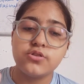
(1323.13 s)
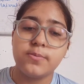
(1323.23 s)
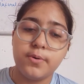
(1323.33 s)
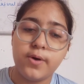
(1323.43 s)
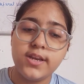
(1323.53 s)
So
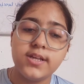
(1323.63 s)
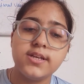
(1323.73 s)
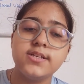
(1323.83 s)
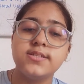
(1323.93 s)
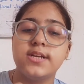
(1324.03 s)
number 1
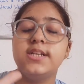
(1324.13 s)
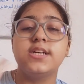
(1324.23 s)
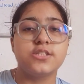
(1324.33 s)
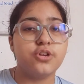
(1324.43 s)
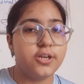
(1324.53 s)
is it
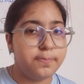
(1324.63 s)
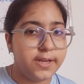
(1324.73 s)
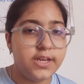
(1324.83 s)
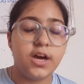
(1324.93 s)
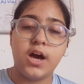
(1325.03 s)
does not
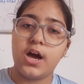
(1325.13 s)
deplete